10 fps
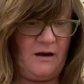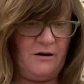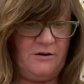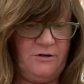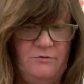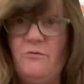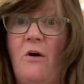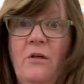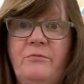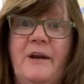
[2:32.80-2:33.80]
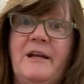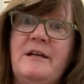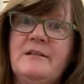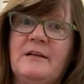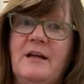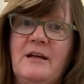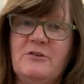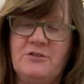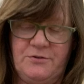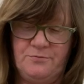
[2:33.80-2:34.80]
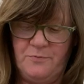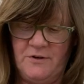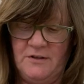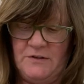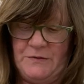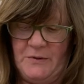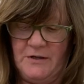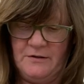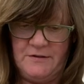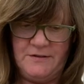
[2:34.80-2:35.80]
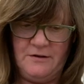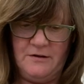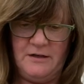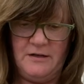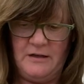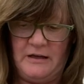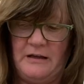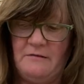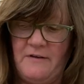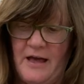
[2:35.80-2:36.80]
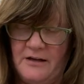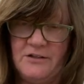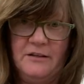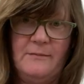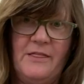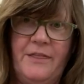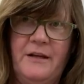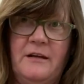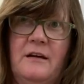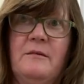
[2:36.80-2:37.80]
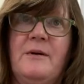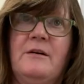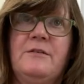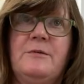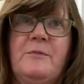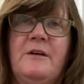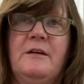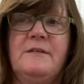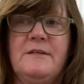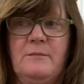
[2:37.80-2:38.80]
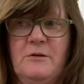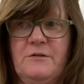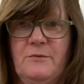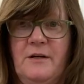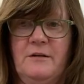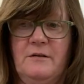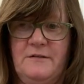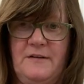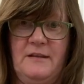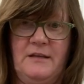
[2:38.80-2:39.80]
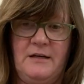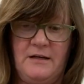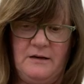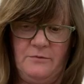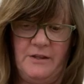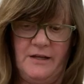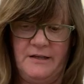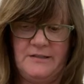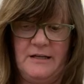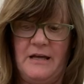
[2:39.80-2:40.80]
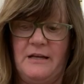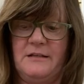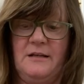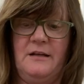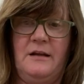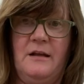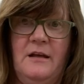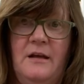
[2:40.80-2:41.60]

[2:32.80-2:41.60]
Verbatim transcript: Are you all ready to get your spring sweaters started? I have actually been thinking about spring and summer sweaters and that I would like to get it done